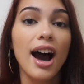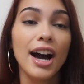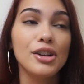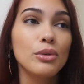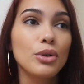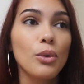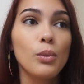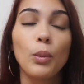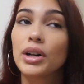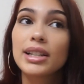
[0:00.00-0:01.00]
I don't
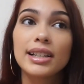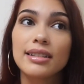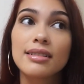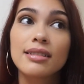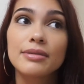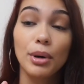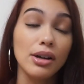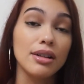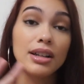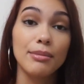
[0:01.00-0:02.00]
know what it is,
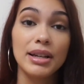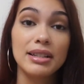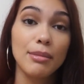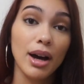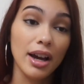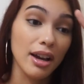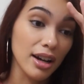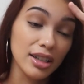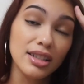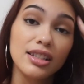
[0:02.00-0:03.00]
but it makes my
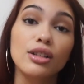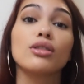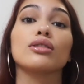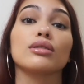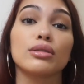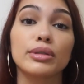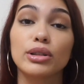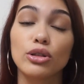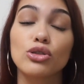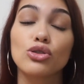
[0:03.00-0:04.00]
concealer literally
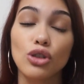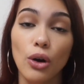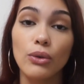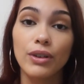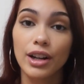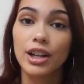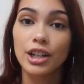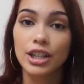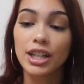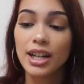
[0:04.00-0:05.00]
look so freaking
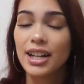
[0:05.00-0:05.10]
good.